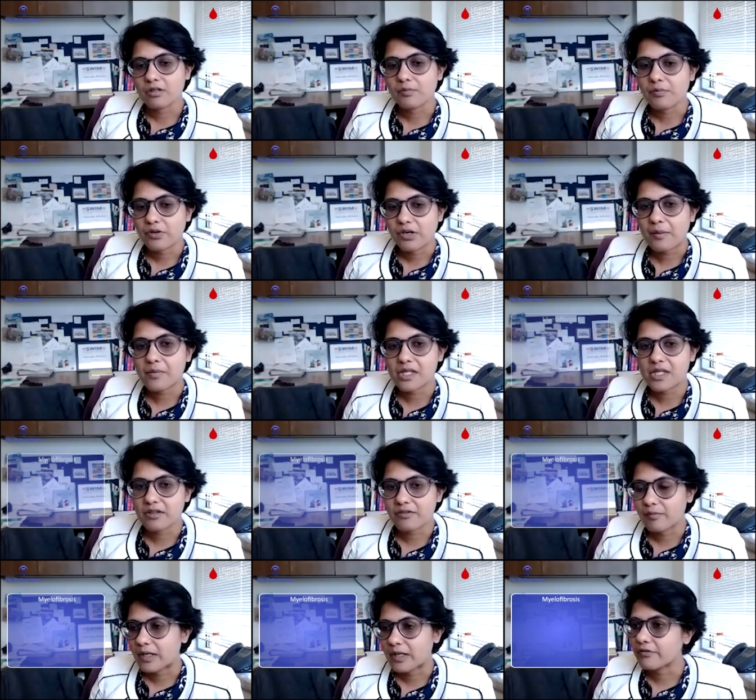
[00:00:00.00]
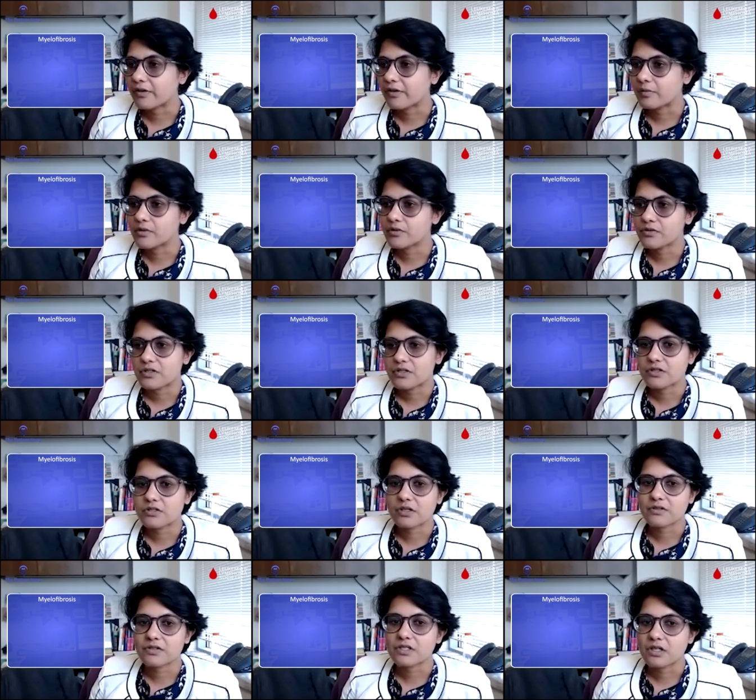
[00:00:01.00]
the, or the premise of myelofibrosis
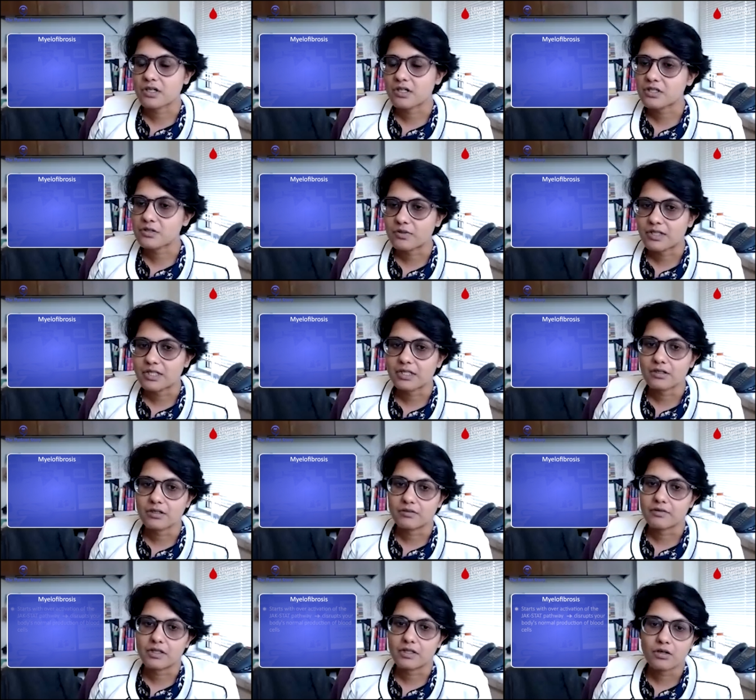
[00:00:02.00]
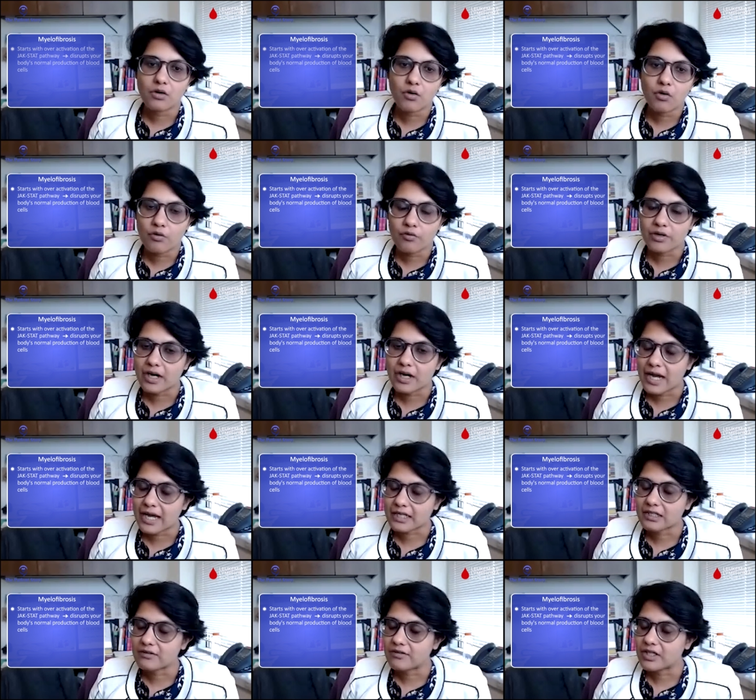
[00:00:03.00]
sort of starts with the with the
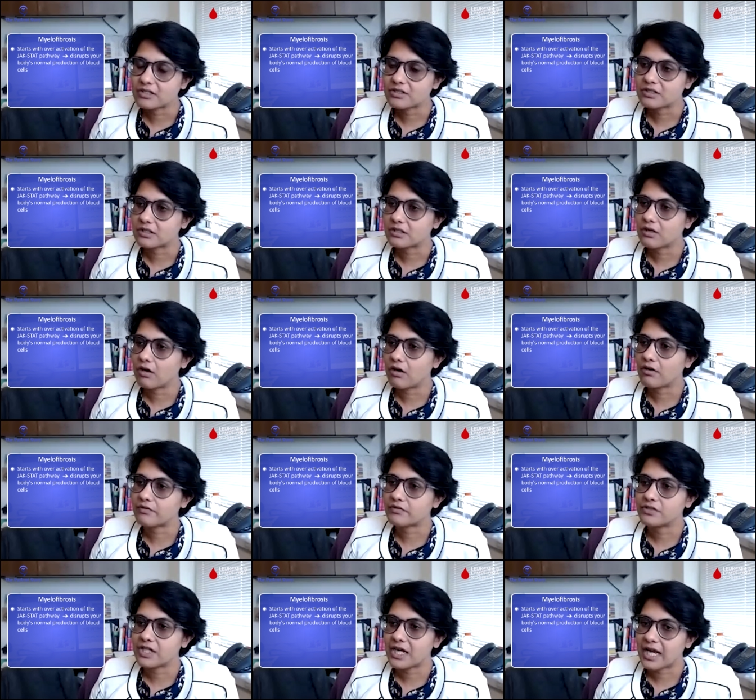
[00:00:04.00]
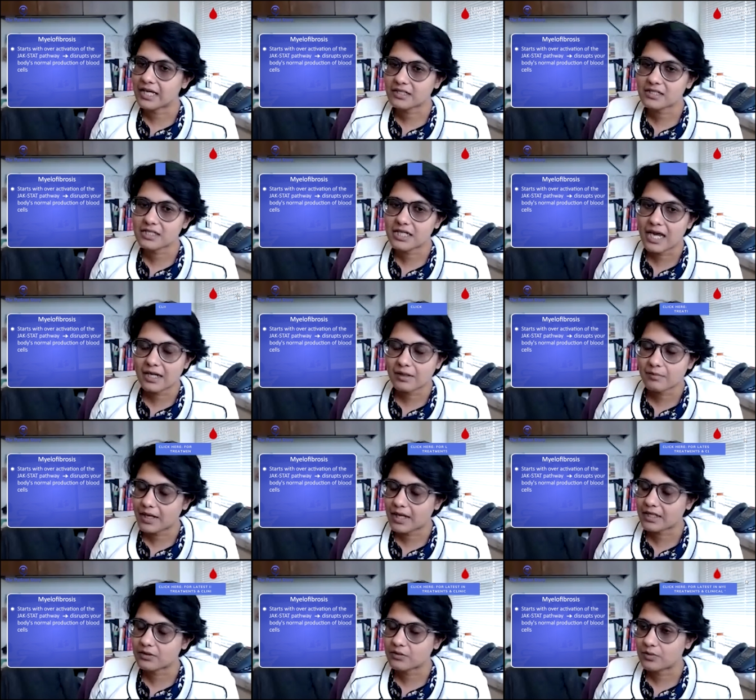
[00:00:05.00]
overactivation of JAK-STAT
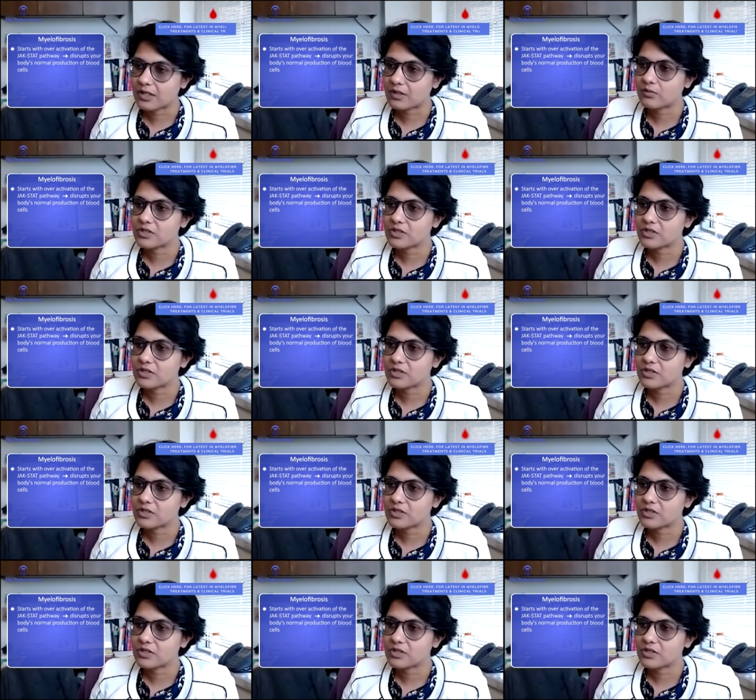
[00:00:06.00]
pathway,